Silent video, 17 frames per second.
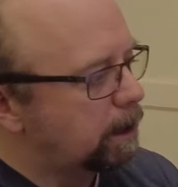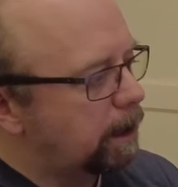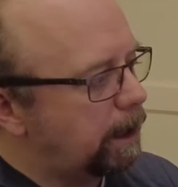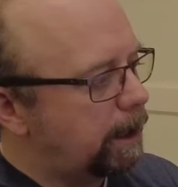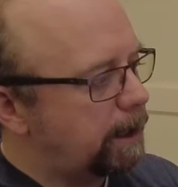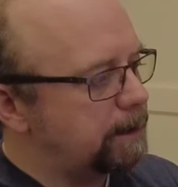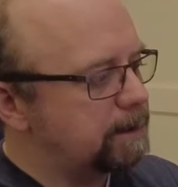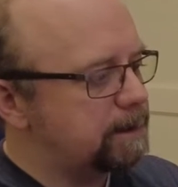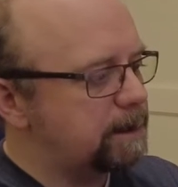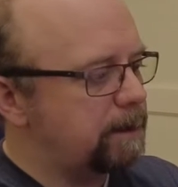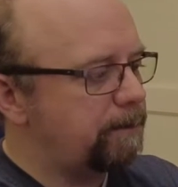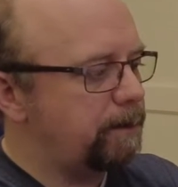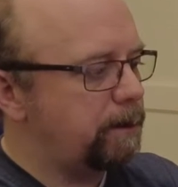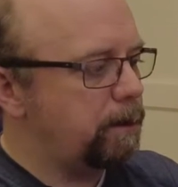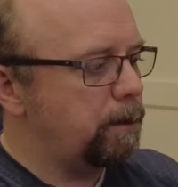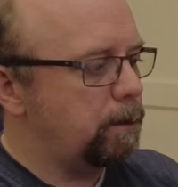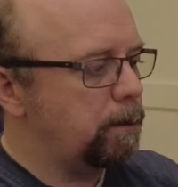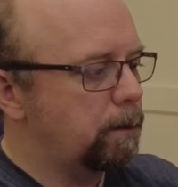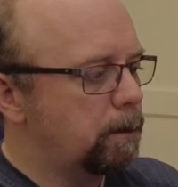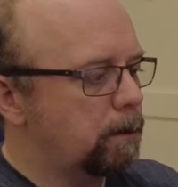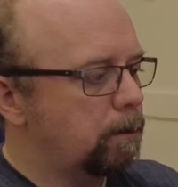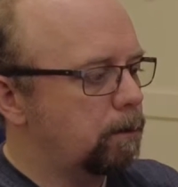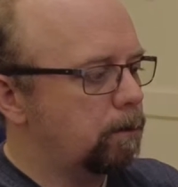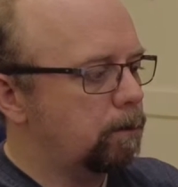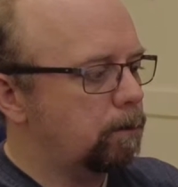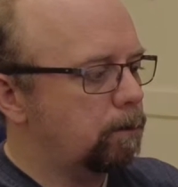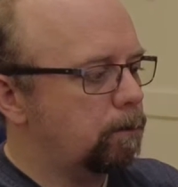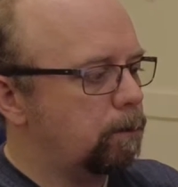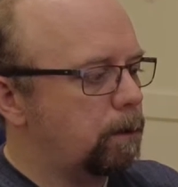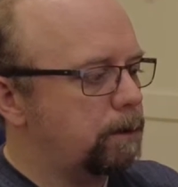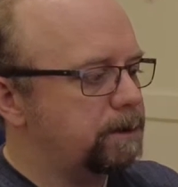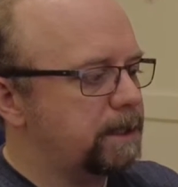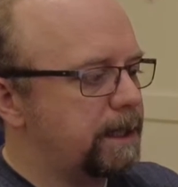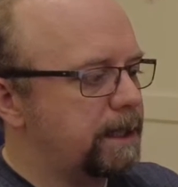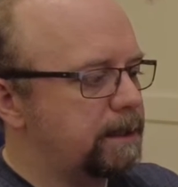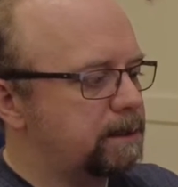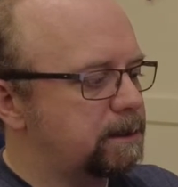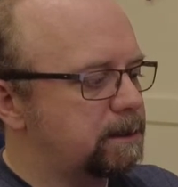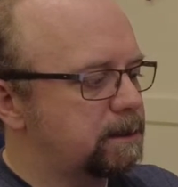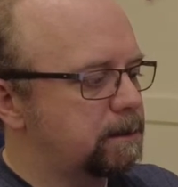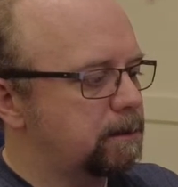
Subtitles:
And if you rotate